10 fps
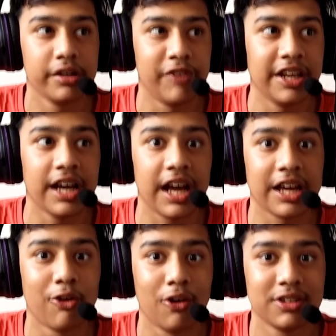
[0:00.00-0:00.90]
when
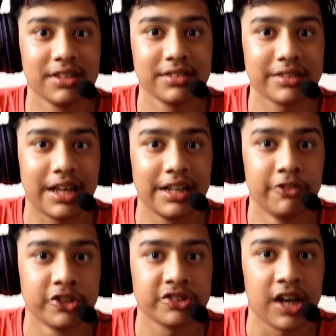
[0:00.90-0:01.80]
I got this,
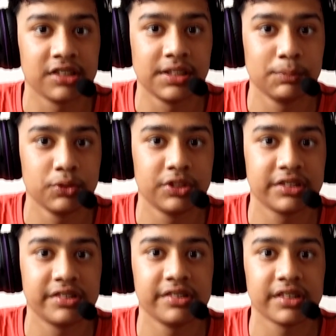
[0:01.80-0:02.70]
it was charged up to
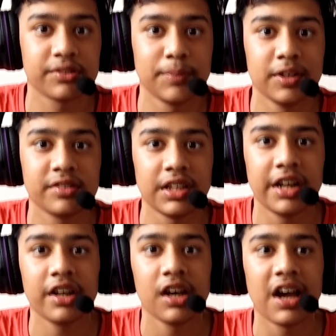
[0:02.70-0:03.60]

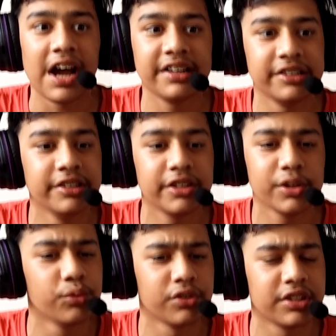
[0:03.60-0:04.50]
66%. I didn't
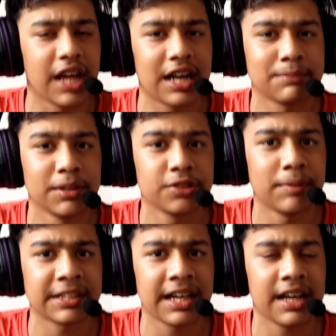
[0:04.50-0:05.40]
use it that much,
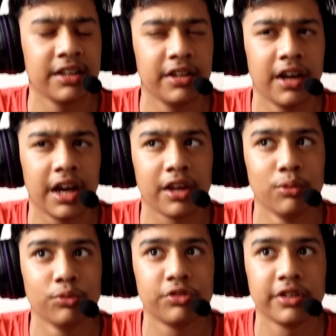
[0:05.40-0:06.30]
but I
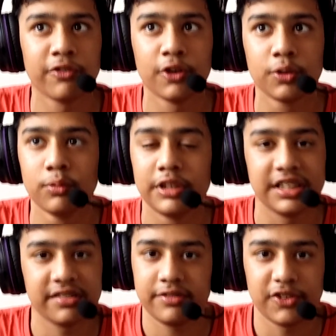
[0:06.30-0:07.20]
used it for 2
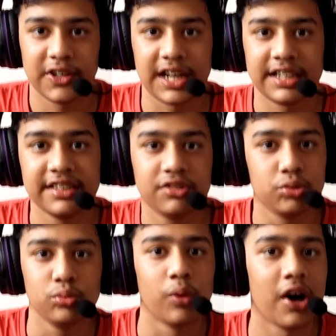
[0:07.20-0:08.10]
days for at least
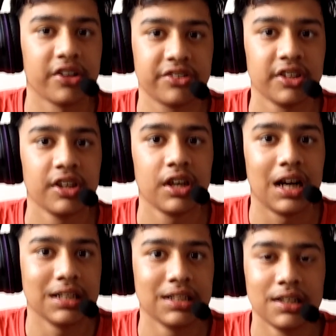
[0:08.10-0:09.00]
2 hours,
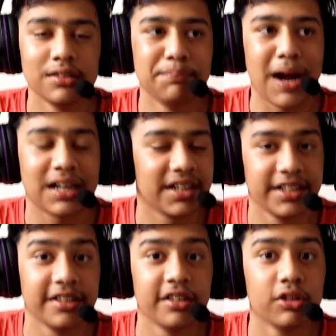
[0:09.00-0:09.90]
and the battery
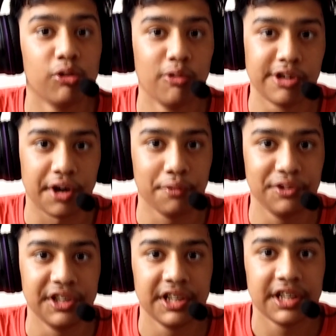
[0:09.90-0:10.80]
didn't go
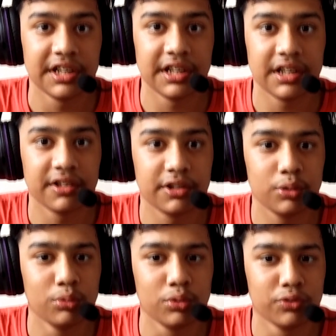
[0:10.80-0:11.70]
down.
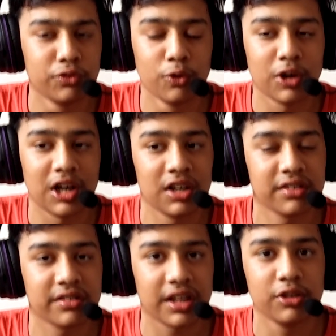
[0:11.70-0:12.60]
2 to 4
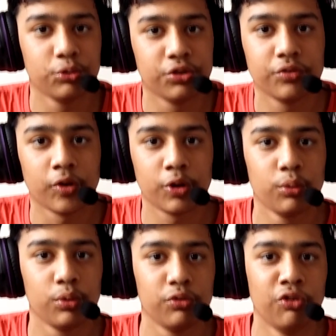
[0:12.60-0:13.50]
hours. I used it for
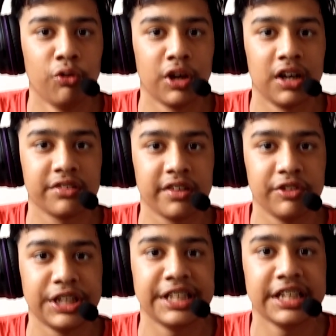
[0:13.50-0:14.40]
2 to 4 hours
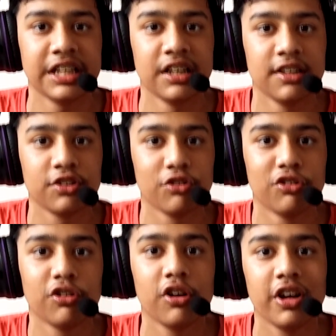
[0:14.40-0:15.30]
every day.
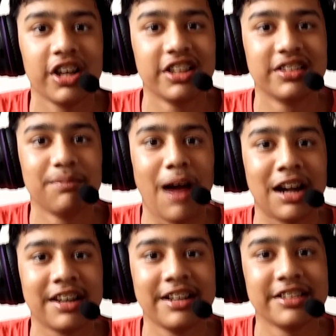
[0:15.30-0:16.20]
So the
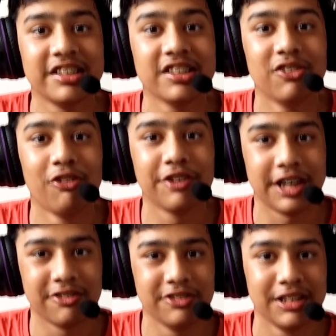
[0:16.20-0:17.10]
battery didn't go
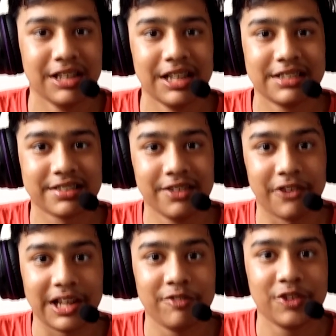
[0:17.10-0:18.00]
down. It
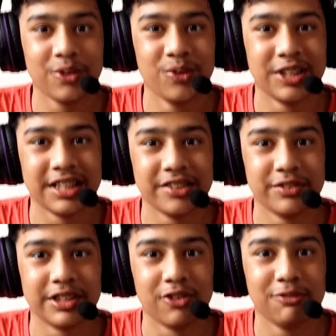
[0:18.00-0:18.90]
survived 2 days
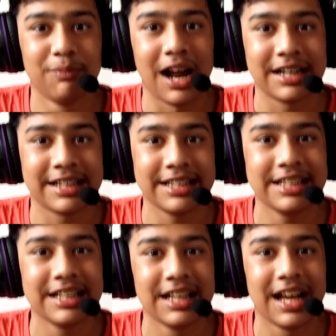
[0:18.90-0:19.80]
without
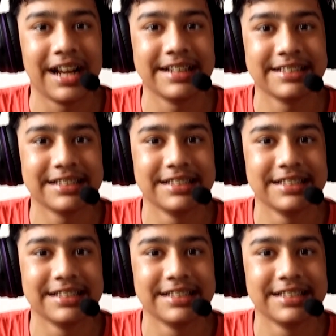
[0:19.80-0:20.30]
battery, and